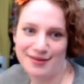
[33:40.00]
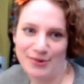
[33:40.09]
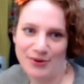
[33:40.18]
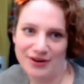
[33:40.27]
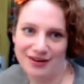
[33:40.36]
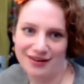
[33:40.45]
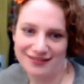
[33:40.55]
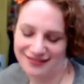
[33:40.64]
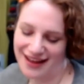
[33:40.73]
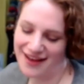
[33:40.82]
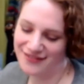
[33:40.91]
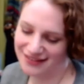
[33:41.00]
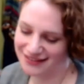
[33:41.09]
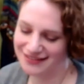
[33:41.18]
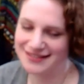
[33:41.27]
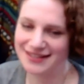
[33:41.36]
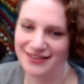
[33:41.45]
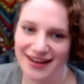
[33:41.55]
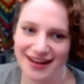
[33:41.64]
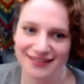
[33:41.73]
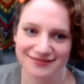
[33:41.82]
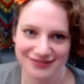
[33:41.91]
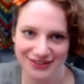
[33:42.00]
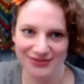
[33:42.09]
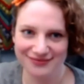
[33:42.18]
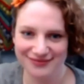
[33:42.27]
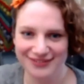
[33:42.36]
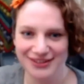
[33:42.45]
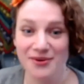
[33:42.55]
it's got the motor and everything. So yeah. You don't